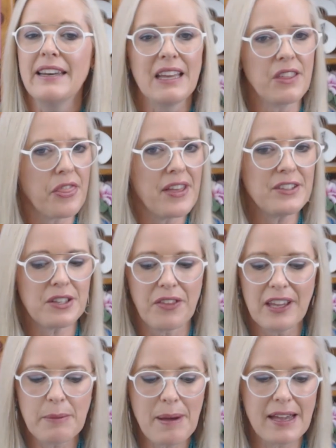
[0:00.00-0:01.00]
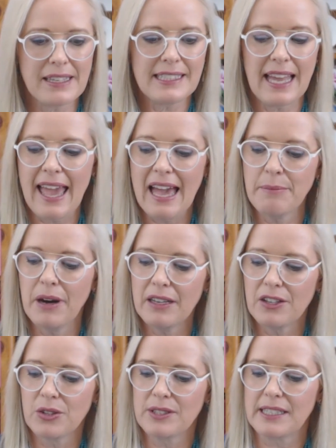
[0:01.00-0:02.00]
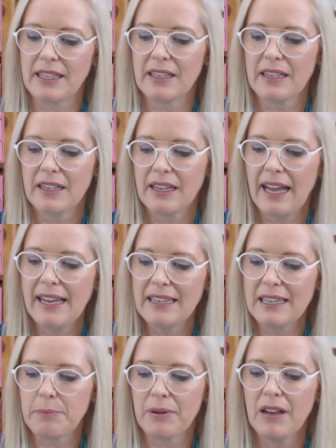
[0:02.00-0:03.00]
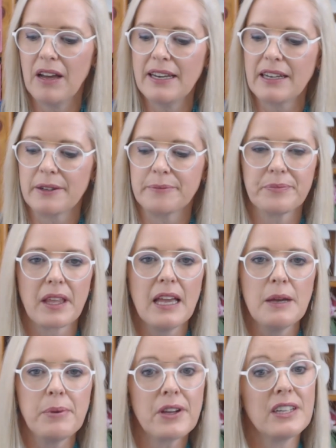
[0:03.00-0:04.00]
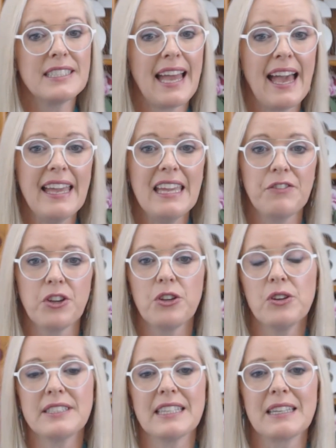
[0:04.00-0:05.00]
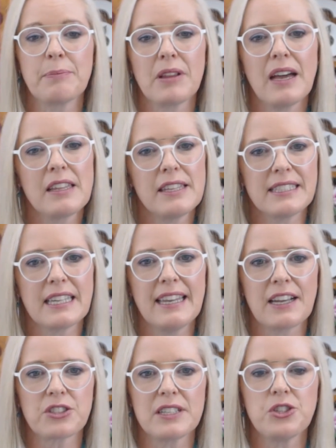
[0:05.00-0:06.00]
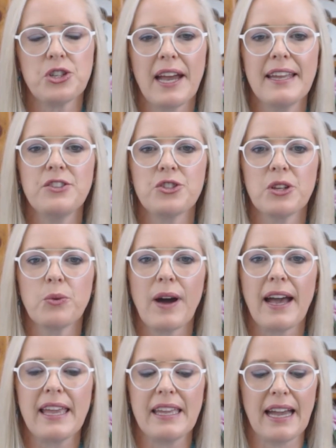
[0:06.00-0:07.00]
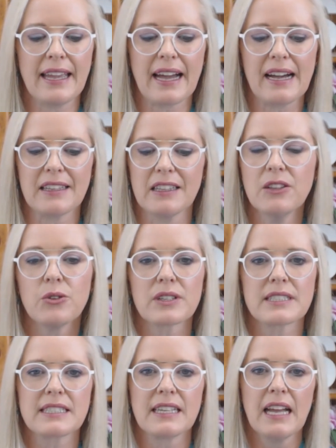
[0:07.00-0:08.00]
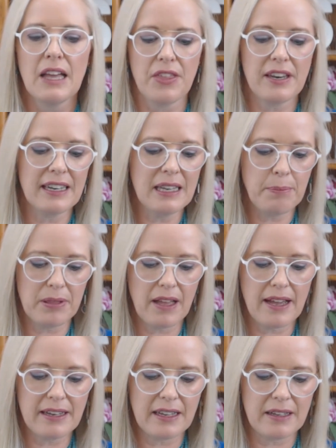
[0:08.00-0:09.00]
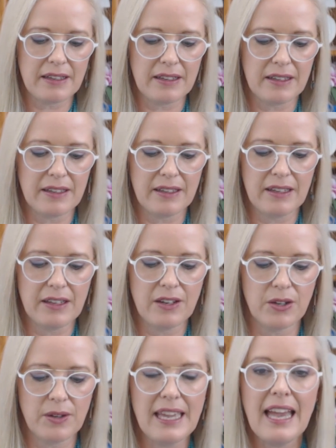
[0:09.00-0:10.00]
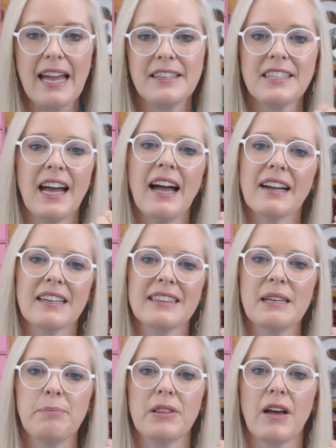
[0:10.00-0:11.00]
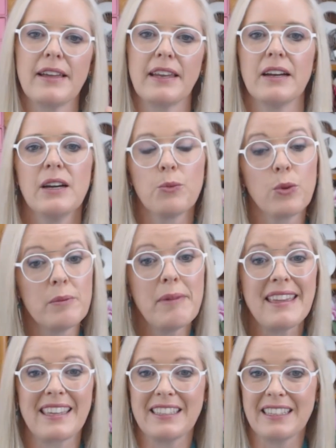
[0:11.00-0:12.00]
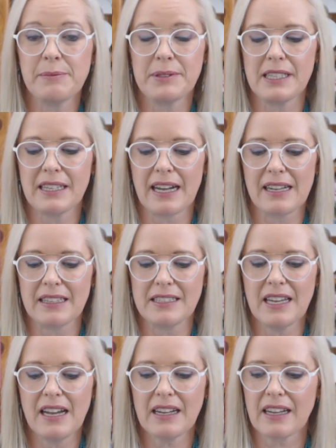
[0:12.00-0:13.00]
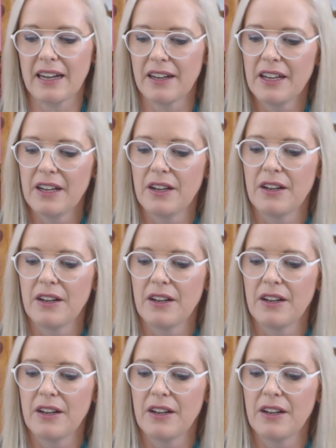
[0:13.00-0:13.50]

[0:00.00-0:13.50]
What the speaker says: Another thing to think about is, am I using a lip liner? Because if you use a lip liner, this can actually change the way a color looks. That a lip liner, you know, a darker lip liner will make a lipstick color darker